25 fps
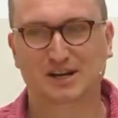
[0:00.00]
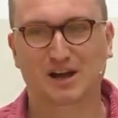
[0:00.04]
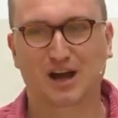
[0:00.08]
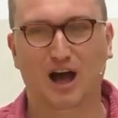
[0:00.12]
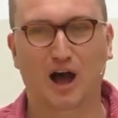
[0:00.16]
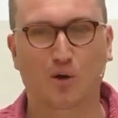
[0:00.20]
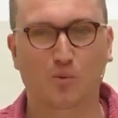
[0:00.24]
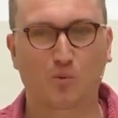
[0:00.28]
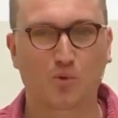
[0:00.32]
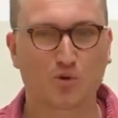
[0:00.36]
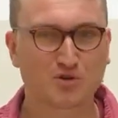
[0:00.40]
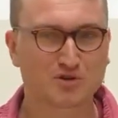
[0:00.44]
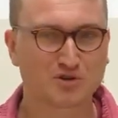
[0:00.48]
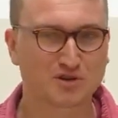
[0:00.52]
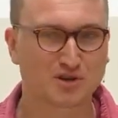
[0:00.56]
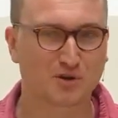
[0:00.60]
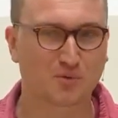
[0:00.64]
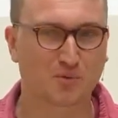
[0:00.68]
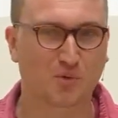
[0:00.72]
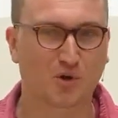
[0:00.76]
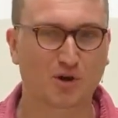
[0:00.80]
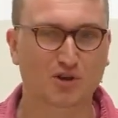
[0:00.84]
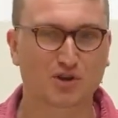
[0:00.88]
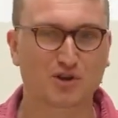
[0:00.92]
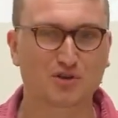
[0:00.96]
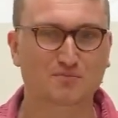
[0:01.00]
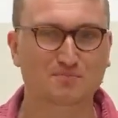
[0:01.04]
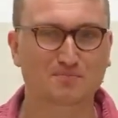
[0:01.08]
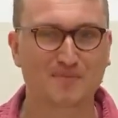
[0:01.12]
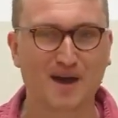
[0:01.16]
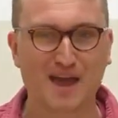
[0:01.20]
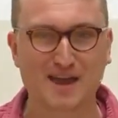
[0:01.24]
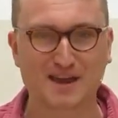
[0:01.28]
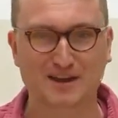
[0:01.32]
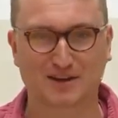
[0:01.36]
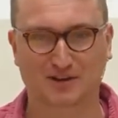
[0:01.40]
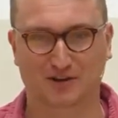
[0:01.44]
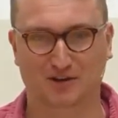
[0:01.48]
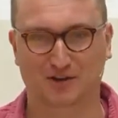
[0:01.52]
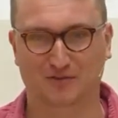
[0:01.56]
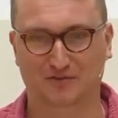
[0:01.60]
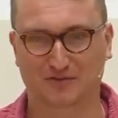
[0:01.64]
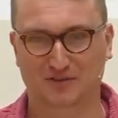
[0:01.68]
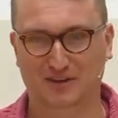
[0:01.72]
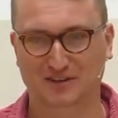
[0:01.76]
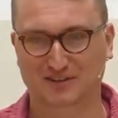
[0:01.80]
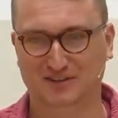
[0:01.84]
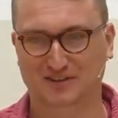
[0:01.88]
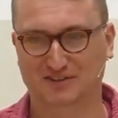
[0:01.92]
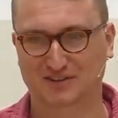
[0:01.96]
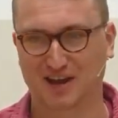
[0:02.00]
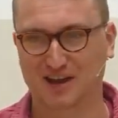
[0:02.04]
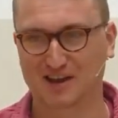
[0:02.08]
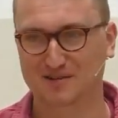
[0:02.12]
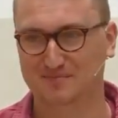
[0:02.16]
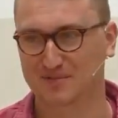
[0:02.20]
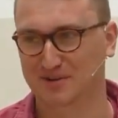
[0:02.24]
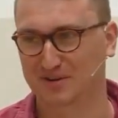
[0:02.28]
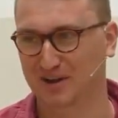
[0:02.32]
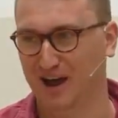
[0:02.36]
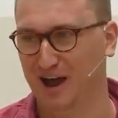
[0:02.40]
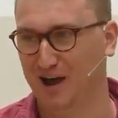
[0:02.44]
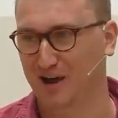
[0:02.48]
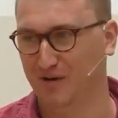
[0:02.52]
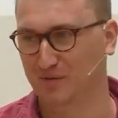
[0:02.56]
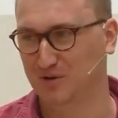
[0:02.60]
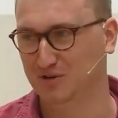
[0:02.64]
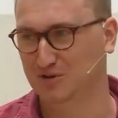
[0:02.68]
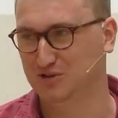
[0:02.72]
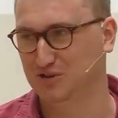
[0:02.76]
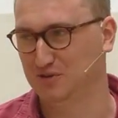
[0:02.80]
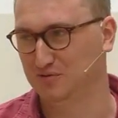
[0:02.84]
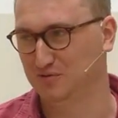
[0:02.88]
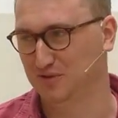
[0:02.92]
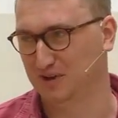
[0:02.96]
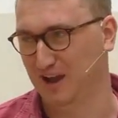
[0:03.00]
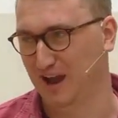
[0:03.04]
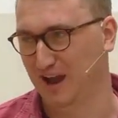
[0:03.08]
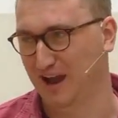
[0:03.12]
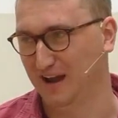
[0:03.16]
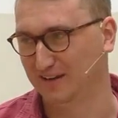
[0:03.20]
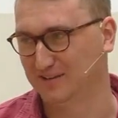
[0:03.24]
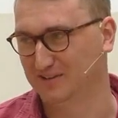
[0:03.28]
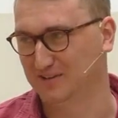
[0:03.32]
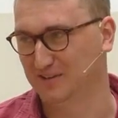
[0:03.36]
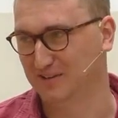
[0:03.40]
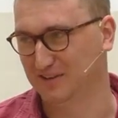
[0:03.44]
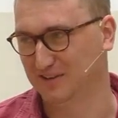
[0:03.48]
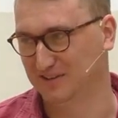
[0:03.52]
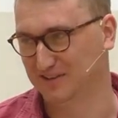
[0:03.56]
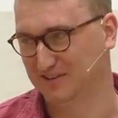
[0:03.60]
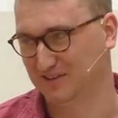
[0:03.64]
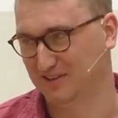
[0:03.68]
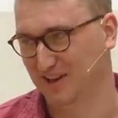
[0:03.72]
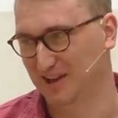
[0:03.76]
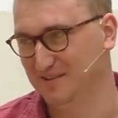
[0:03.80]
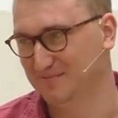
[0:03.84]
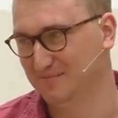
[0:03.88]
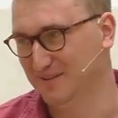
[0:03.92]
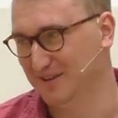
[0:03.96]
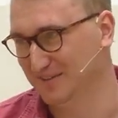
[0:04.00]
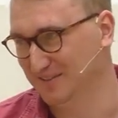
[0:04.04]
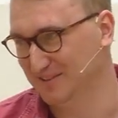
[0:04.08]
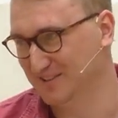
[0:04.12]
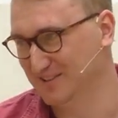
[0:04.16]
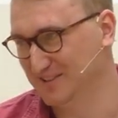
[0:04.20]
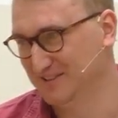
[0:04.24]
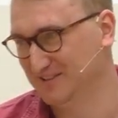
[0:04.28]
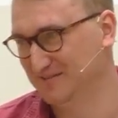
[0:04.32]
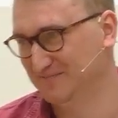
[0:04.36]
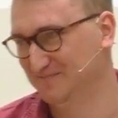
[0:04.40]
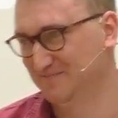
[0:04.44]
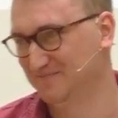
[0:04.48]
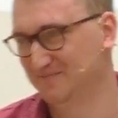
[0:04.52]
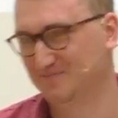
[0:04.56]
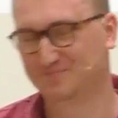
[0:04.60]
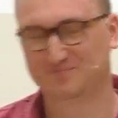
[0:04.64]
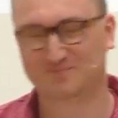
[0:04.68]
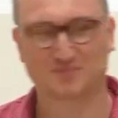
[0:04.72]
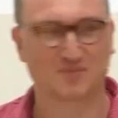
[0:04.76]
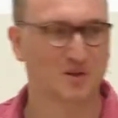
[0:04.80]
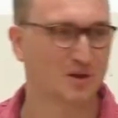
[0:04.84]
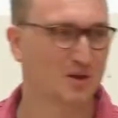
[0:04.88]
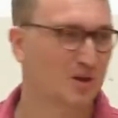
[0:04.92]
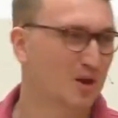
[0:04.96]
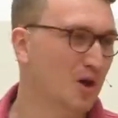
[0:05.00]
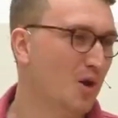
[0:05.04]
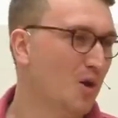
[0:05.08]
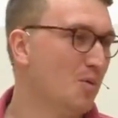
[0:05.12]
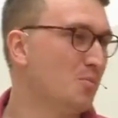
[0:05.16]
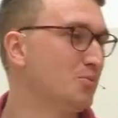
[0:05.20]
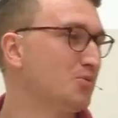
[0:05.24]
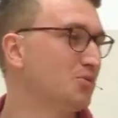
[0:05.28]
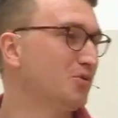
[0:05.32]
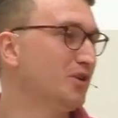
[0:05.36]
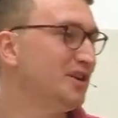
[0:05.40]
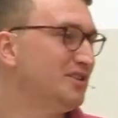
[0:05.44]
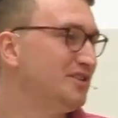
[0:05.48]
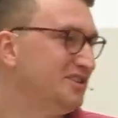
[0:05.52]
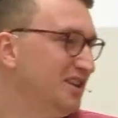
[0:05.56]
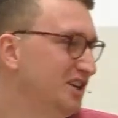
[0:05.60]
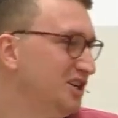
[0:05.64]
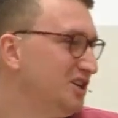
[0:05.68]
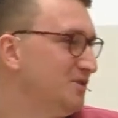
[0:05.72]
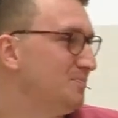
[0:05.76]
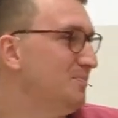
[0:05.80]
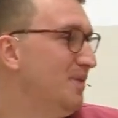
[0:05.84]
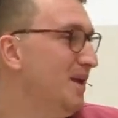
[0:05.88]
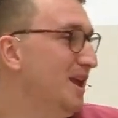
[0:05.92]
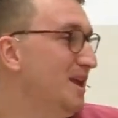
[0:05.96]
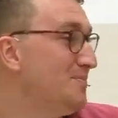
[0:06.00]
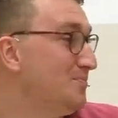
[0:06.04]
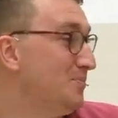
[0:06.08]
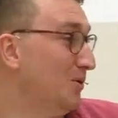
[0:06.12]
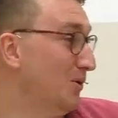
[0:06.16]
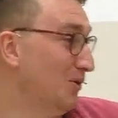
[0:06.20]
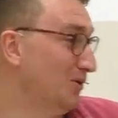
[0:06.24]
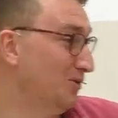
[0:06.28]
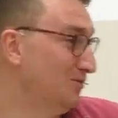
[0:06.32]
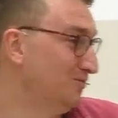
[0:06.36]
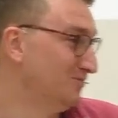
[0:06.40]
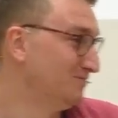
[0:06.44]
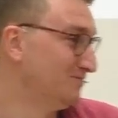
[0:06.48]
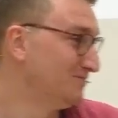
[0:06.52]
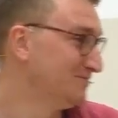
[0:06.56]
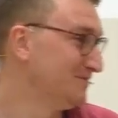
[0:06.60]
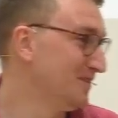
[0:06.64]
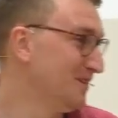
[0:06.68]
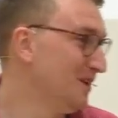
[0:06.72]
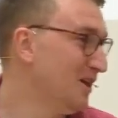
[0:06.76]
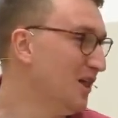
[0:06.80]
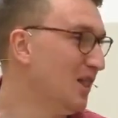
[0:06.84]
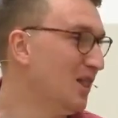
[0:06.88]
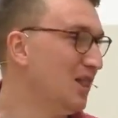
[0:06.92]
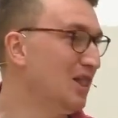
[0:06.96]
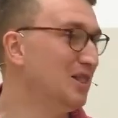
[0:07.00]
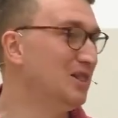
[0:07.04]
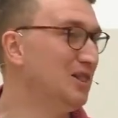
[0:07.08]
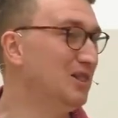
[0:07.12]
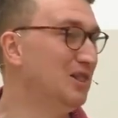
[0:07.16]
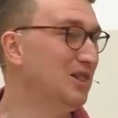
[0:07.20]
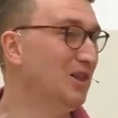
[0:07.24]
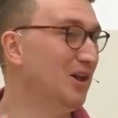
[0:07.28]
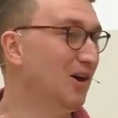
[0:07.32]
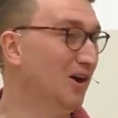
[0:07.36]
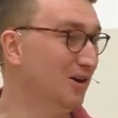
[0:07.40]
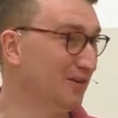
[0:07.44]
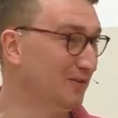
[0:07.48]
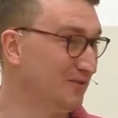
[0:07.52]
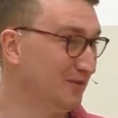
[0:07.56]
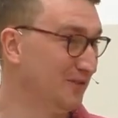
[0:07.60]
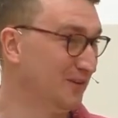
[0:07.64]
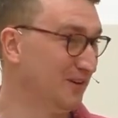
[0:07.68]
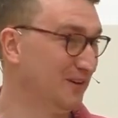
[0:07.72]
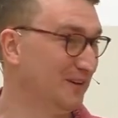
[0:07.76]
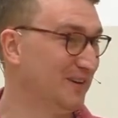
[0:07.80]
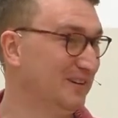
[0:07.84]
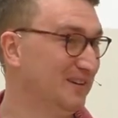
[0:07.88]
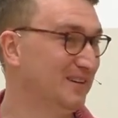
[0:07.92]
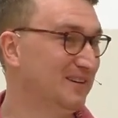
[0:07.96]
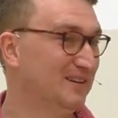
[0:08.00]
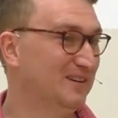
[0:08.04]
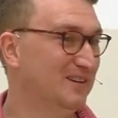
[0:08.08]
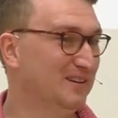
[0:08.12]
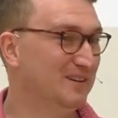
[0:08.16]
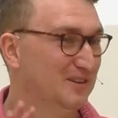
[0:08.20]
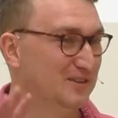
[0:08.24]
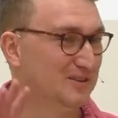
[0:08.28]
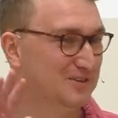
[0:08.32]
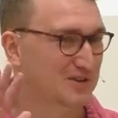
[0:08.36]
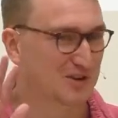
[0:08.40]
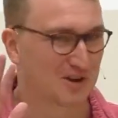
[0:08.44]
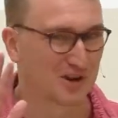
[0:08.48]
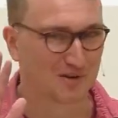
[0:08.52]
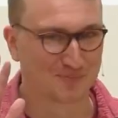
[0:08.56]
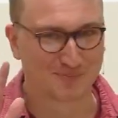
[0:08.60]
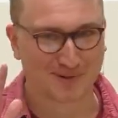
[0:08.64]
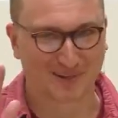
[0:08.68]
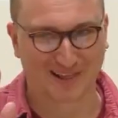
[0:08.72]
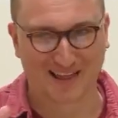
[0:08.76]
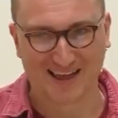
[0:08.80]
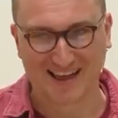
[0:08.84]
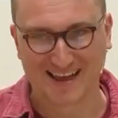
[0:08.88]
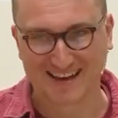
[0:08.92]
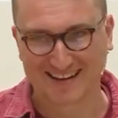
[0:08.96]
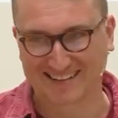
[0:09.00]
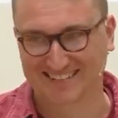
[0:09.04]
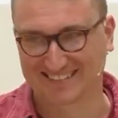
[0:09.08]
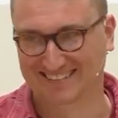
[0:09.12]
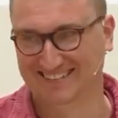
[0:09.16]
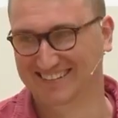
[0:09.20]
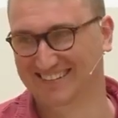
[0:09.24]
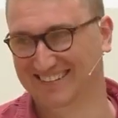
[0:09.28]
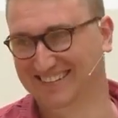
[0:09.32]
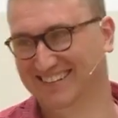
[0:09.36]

I wonder what you make of this statement. How would you react to this statement? British people love to complain.